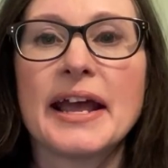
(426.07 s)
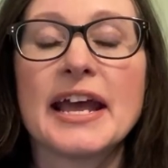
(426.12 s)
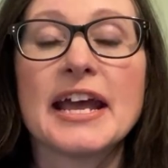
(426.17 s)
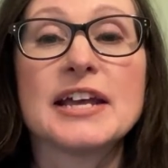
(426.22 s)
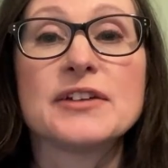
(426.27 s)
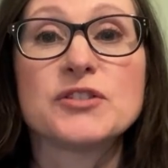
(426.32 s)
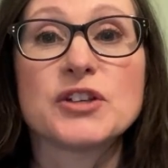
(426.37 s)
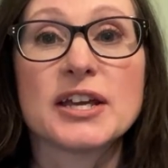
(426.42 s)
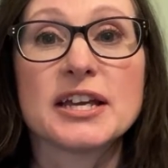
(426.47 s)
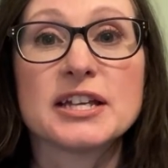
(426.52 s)

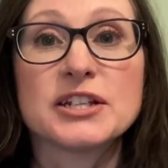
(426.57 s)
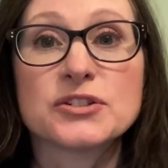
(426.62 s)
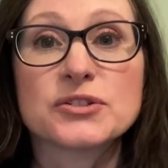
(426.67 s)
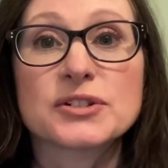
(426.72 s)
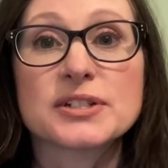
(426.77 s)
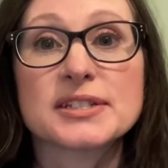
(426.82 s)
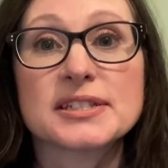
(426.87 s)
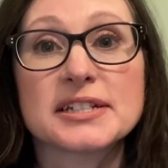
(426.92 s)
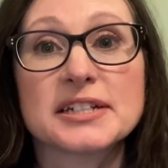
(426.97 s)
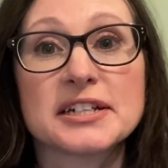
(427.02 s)
If you're
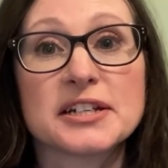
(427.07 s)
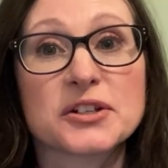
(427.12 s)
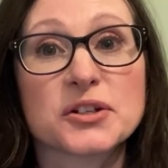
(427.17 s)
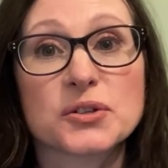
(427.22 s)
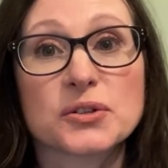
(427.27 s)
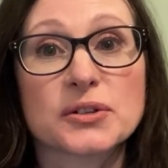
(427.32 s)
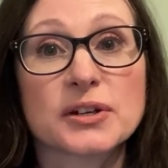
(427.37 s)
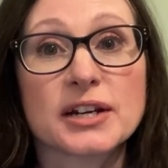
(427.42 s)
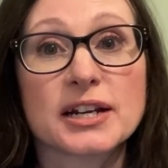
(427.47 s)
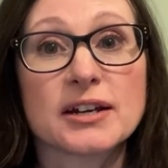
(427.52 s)
interested in a
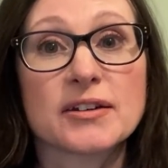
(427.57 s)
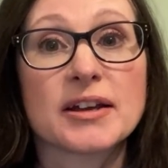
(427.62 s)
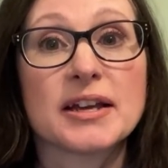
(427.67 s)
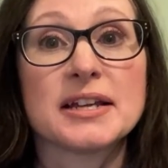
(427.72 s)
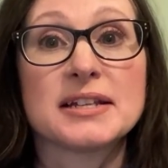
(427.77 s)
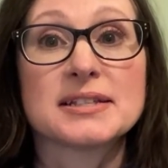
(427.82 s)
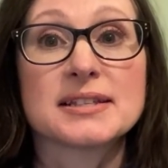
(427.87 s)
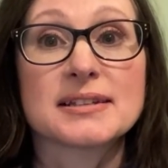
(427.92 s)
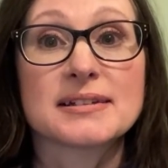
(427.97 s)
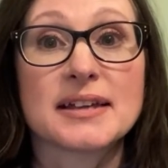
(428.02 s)
career
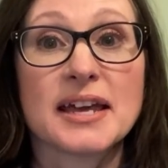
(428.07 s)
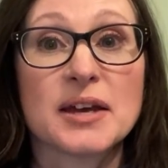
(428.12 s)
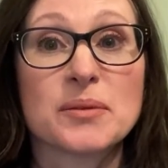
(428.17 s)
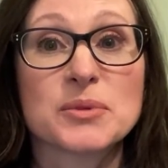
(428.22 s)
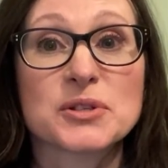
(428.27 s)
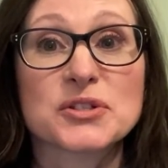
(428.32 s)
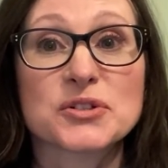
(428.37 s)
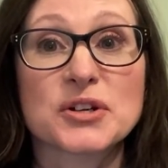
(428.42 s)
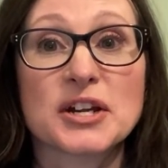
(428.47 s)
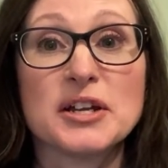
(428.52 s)
in
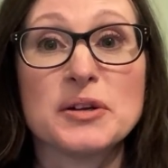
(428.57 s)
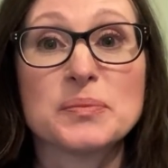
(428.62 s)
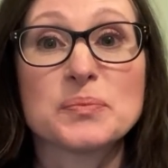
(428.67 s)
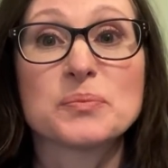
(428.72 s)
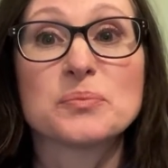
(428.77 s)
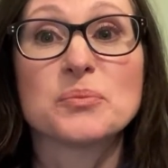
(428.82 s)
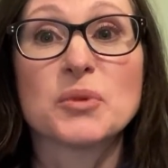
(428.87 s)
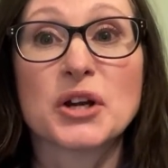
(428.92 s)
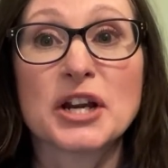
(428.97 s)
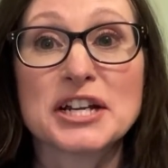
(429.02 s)
chemistry,
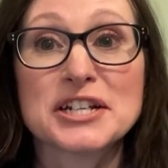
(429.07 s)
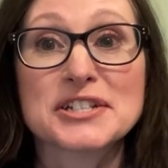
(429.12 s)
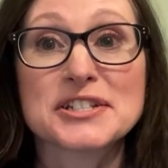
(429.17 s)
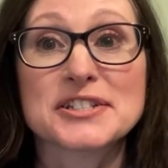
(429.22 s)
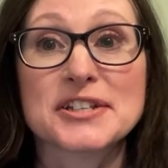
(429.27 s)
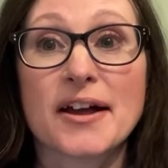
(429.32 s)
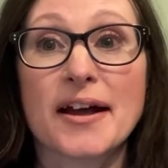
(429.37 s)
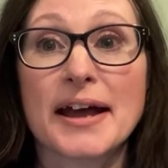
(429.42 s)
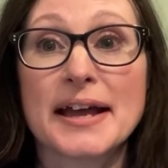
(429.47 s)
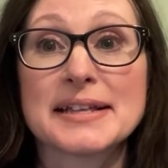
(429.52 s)
Monash
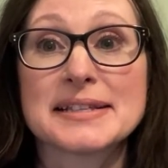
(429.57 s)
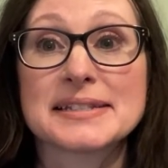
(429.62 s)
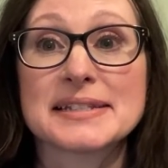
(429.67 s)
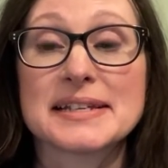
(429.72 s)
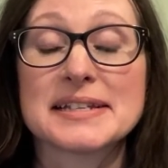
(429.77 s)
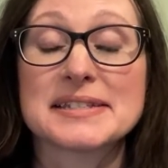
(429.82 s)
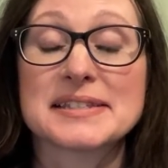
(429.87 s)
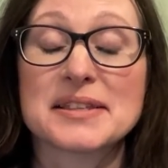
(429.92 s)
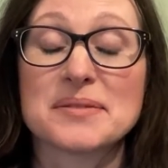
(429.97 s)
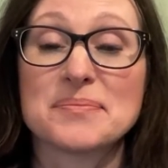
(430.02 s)
Science
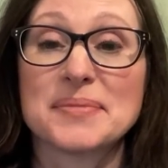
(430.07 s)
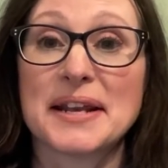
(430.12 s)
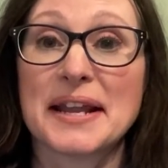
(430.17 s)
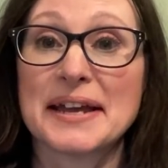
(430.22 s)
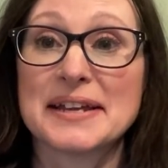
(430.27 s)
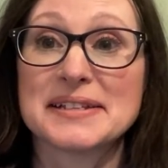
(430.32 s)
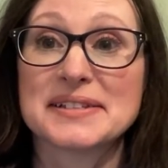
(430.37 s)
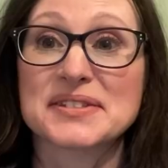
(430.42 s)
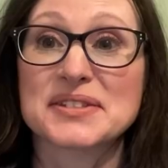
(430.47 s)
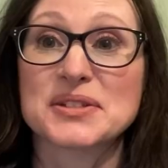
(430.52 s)
is the
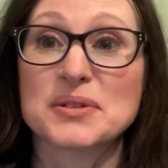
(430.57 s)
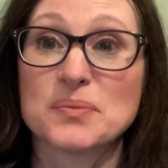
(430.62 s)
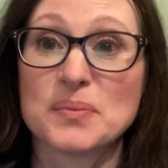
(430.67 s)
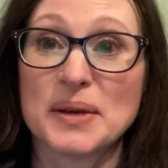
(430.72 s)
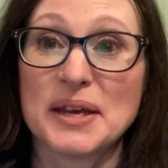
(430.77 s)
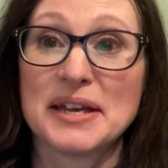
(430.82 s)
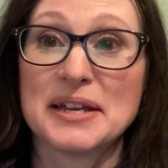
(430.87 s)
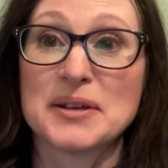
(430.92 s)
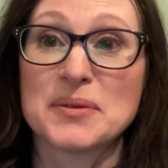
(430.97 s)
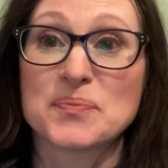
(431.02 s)
place to
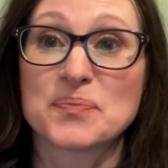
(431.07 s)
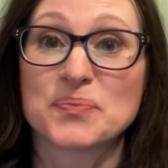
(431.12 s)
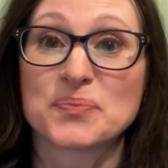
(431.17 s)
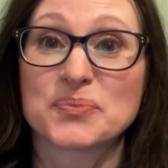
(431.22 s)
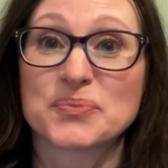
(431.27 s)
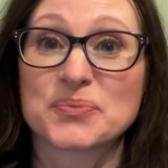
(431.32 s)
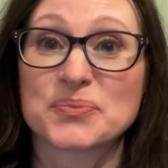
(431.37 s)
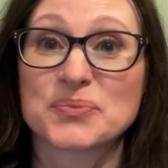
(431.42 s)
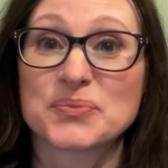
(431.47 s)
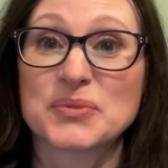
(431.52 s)
be.
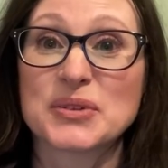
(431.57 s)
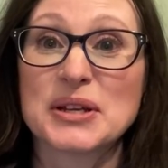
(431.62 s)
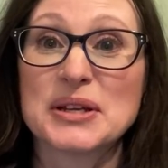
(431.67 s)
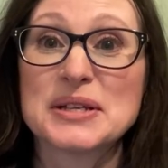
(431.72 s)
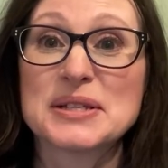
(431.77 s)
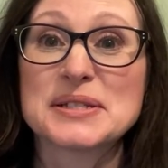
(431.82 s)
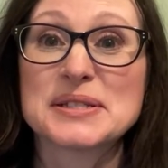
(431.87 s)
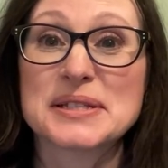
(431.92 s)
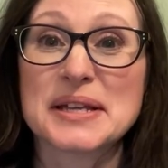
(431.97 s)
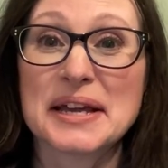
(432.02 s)

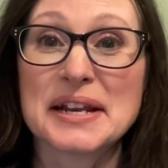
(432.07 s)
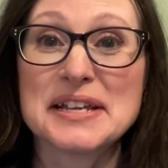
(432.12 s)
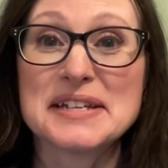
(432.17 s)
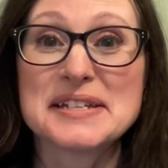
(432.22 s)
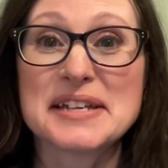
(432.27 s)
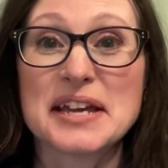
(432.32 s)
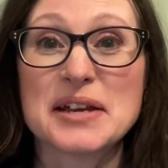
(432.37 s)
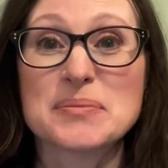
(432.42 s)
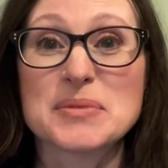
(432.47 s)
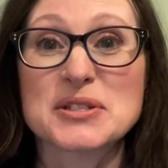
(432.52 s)
Study
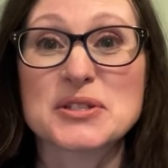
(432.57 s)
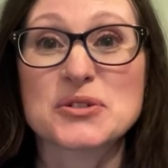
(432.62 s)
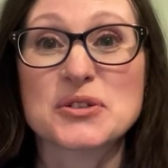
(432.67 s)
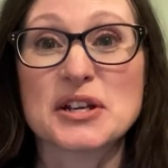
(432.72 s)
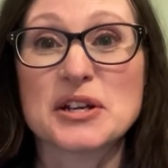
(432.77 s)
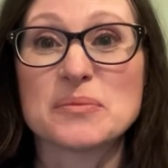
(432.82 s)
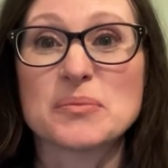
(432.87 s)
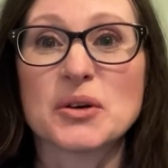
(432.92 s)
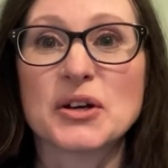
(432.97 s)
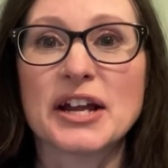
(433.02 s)
chemistry
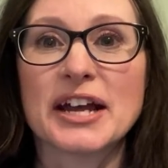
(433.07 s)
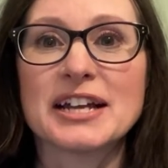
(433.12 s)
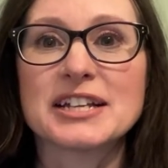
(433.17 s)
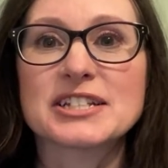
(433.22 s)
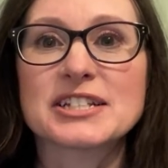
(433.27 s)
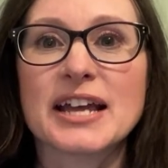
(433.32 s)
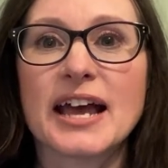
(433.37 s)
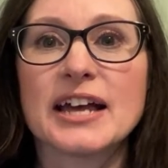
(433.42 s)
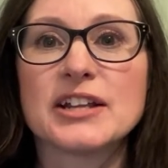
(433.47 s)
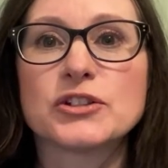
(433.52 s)
at
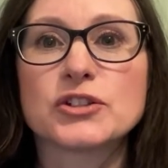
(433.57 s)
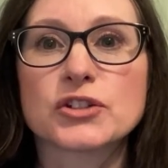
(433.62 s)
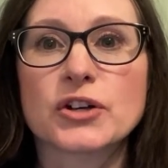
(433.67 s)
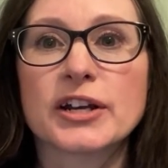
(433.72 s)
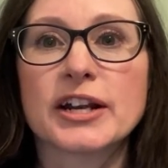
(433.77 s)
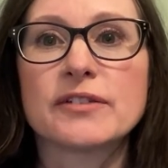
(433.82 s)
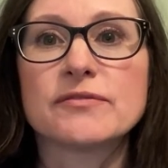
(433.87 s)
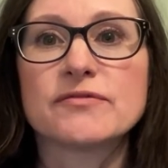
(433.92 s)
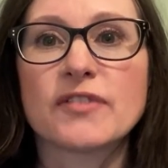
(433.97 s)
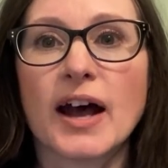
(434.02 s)
Monash and
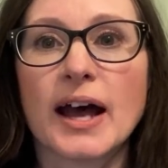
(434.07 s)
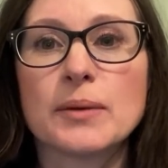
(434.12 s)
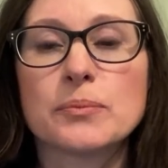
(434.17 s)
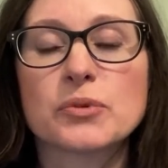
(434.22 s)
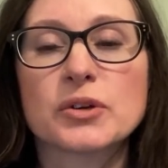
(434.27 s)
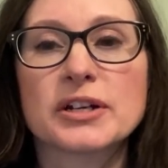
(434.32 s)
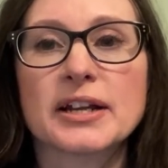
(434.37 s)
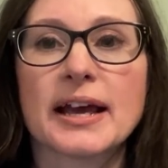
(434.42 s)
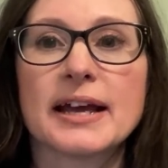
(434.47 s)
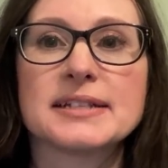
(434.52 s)
join a
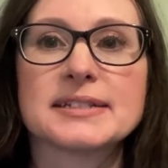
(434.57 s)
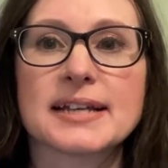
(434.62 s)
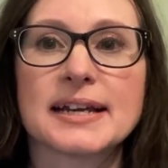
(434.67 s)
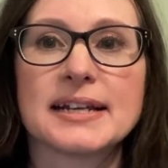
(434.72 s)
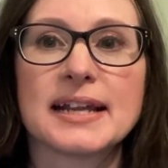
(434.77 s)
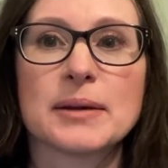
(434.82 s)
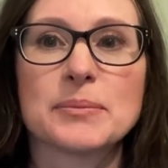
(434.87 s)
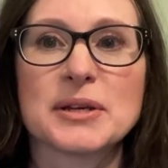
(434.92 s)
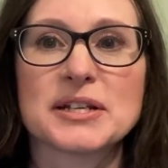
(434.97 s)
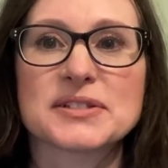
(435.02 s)
vibrant and
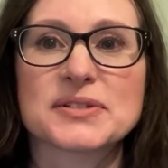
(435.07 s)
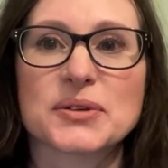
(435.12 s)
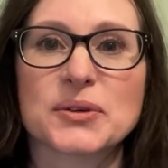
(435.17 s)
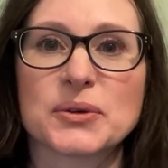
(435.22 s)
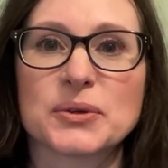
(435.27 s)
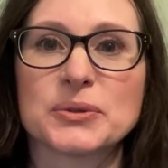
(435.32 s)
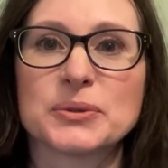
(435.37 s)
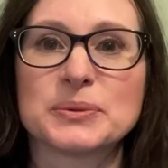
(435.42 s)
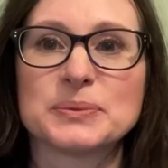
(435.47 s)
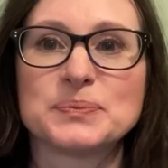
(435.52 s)
dynamic
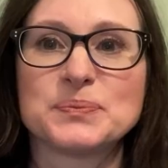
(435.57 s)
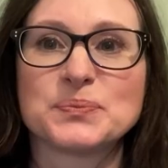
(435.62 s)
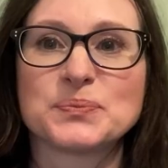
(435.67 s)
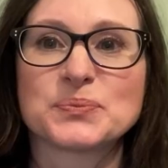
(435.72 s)
school.